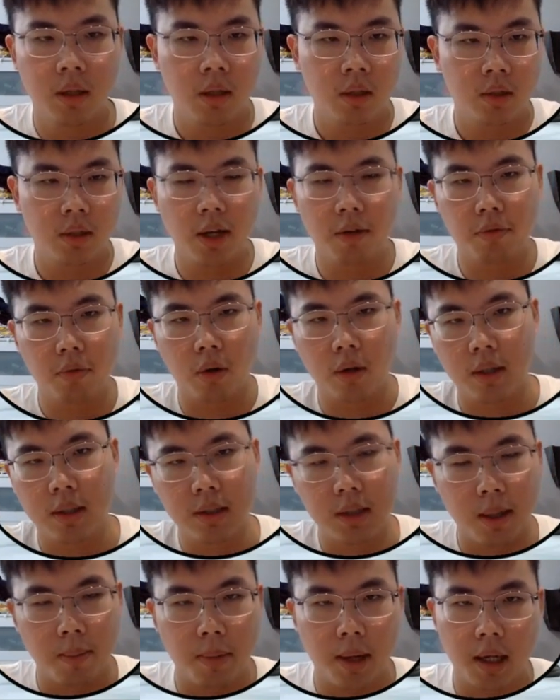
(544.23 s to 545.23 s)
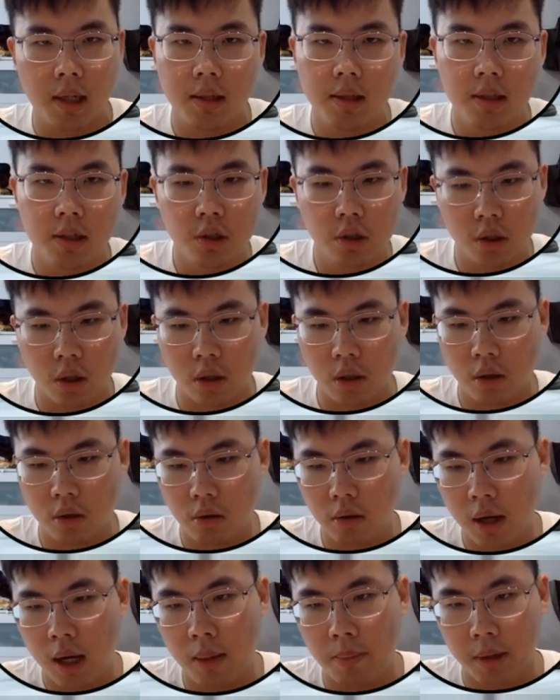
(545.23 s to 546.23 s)
Seth Rollins and Becky Lynch gonna
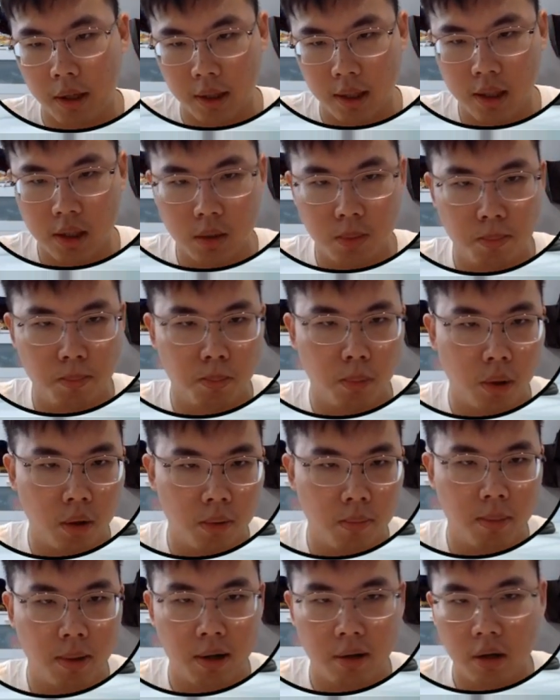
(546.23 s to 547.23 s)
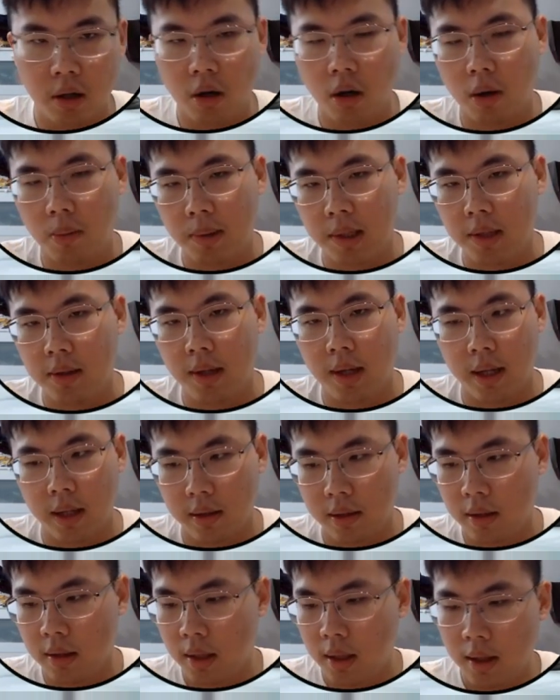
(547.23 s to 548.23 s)
go up against Baron Corbin
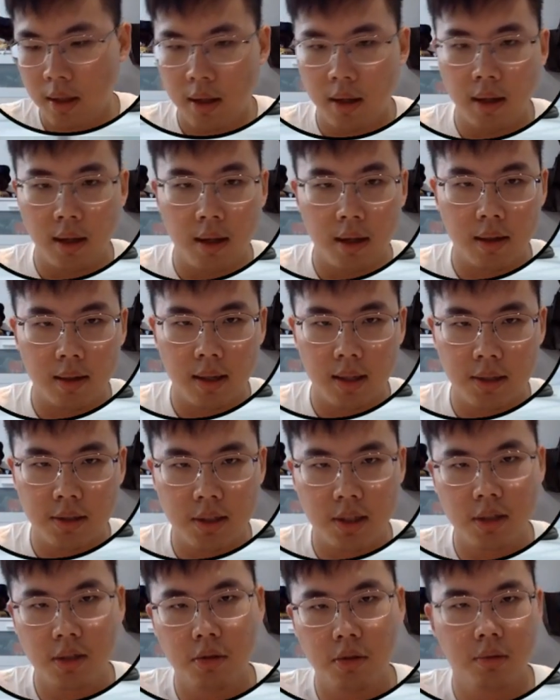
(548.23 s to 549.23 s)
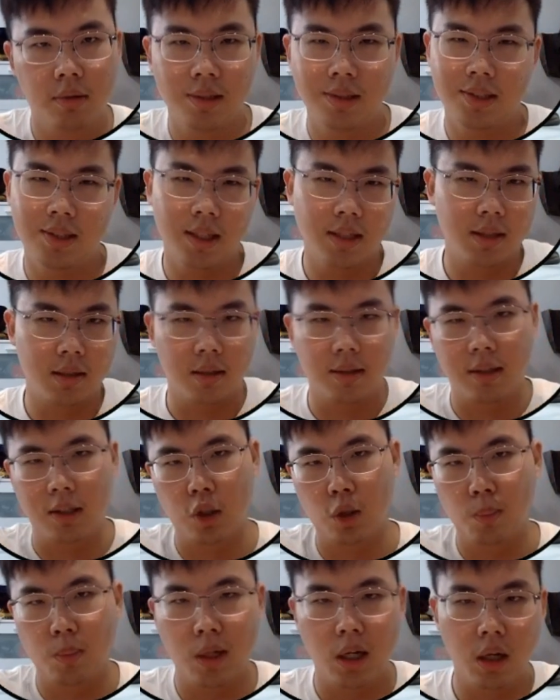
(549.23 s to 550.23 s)
and Lacey. So this is just a
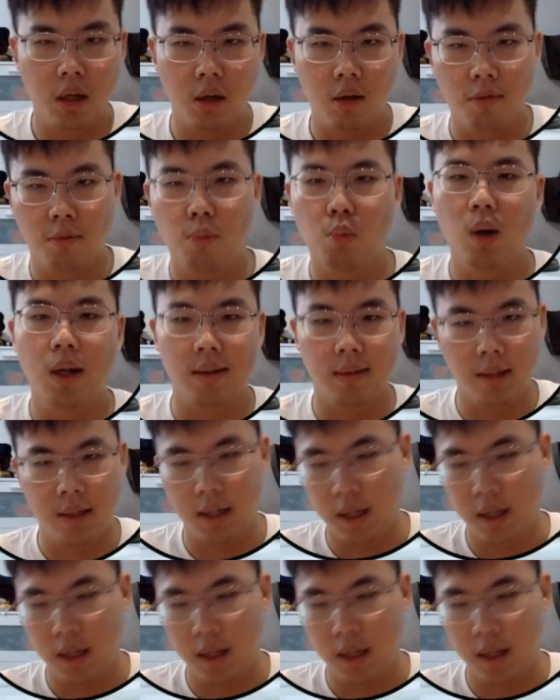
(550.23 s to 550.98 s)
display of what they